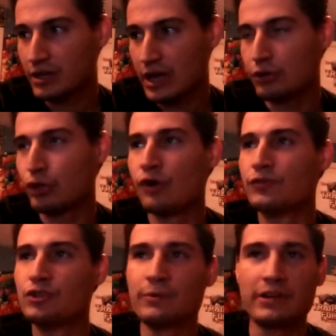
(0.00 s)
I don't know
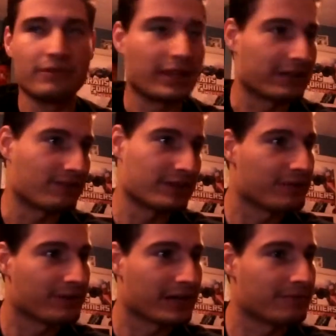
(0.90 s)
of too many like
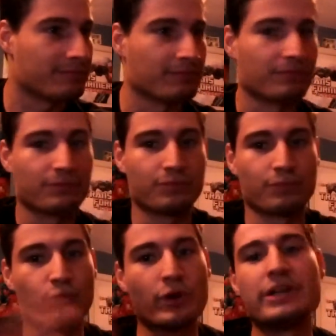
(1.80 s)
video game
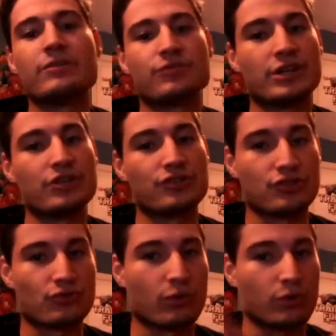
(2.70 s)
radio
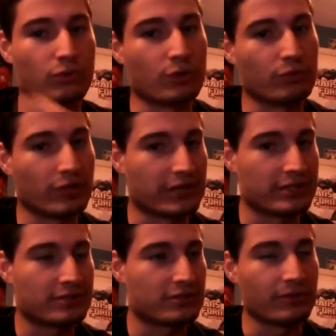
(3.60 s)
stations, quote unquote, like
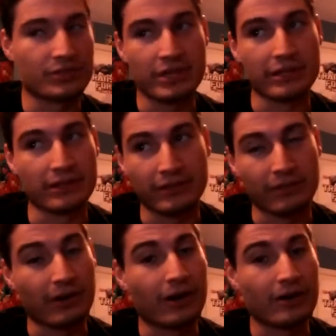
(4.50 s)
so to say that
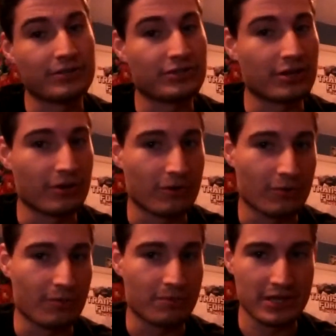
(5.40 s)
there are.
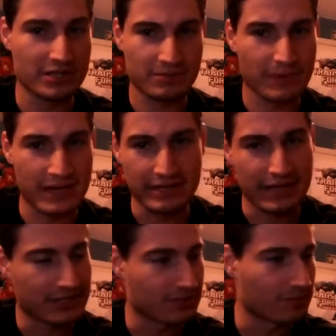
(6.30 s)
So this might
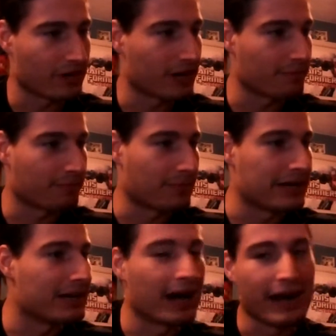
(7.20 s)
get somewhere, it
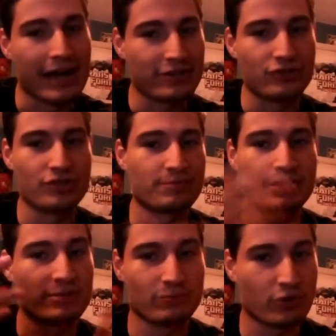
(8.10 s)
might not. I could just
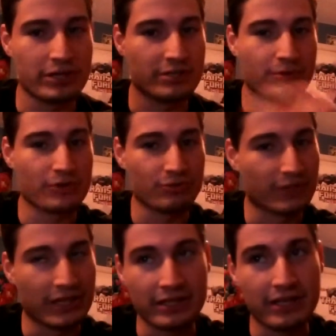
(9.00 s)
be some crazy person
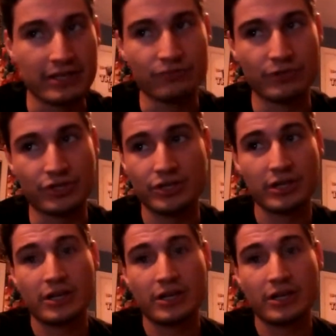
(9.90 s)
with ideas, which